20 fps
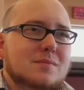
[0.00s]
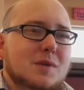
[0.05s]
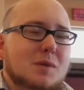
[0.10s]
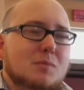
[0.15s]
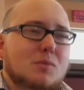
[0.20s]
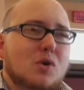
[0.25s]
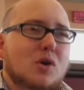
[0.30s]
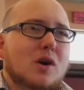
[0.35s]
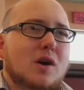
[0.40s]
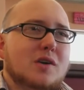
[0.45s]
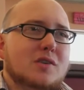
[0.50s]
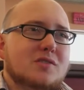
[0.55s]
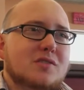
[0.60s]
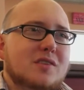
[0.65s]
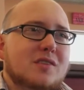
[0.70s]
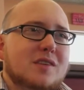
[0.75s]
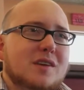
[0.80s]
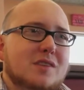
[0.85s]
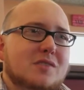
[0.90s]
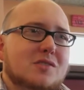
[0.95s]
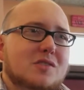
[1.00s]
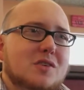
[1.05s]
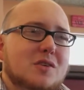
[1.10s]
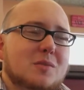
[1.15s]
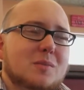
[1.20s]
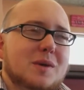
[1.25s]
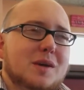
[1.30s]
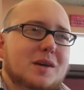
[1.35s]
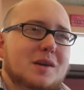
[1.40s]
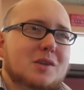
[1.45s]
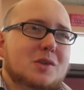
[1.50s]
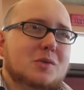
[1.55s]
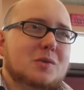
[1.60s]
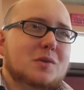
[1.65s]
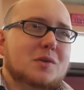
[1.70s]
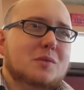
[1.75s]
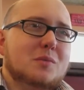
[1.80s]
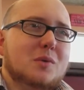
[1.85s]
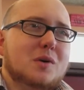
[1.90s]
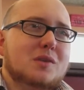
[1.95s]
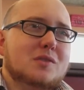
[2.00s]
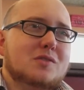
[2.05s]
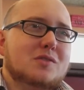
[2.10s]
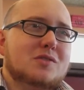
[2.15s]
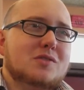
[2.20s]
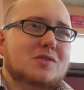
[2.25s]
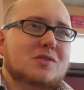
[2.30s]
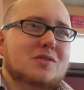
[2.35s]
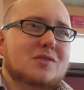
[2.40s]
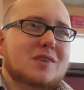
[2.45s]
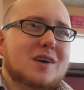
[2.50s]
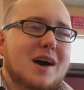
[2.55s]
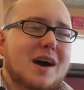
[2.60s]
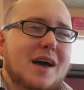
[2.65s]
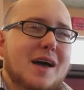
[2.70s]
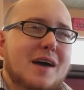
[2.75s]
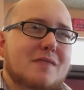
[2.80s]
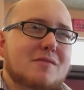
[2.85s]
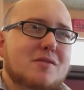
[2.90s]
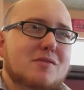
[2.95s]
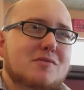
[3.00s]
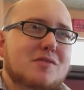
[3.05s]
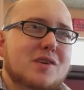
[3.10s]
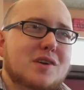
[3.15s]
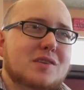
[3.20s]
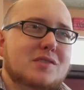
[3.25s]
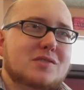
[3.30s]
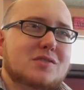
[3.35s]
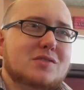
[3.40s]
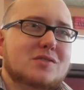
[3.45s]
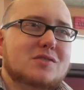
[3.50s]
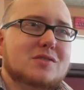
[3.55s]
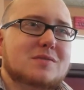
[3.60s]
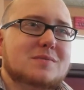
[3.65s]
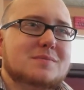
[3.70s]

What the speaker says: more artsy things are going to be included once I have the funds.